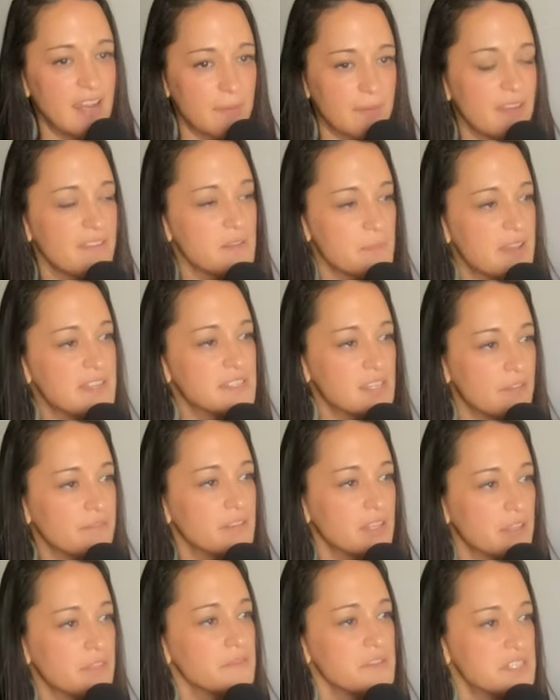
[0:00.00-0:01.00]
I'm giving myself
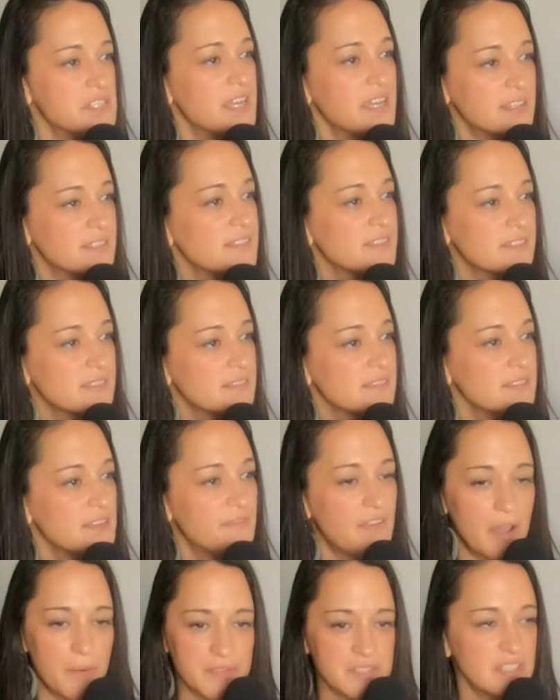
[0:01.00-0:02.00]
like three takes.
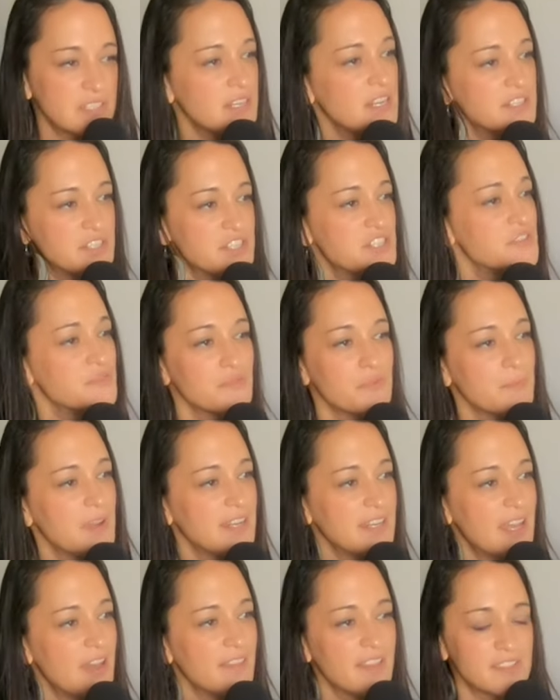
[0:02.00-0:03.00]
If I was in an audition room
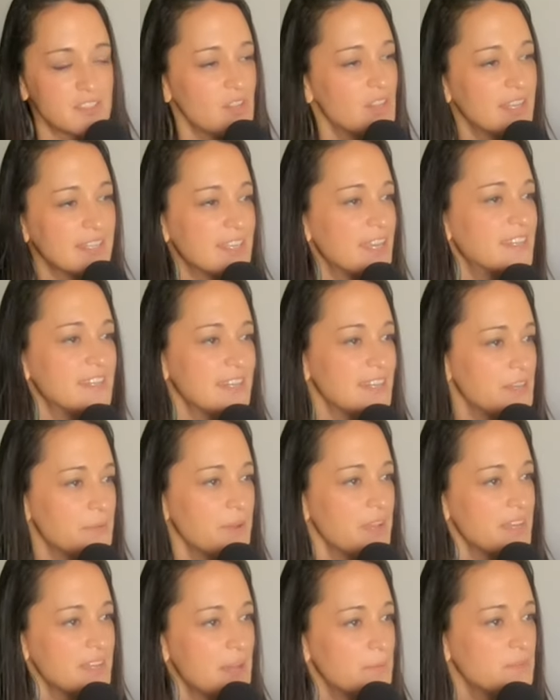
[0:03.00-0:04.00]
right now, that's all I'd get
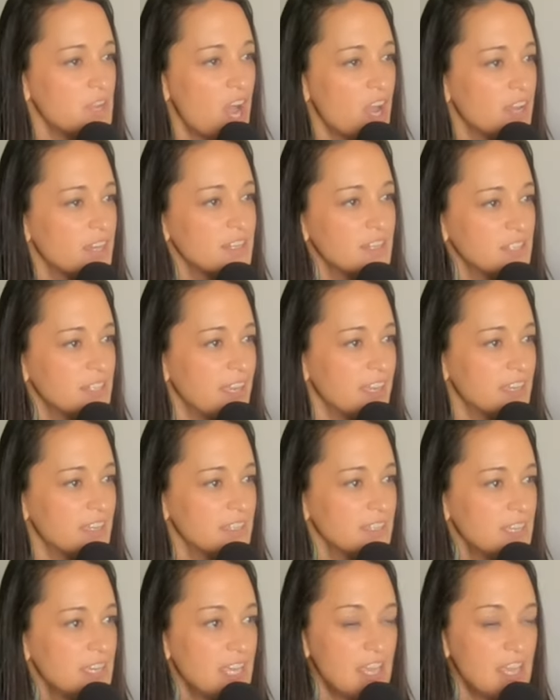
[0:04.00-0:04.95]
anyway. I'm not gonna like yeah.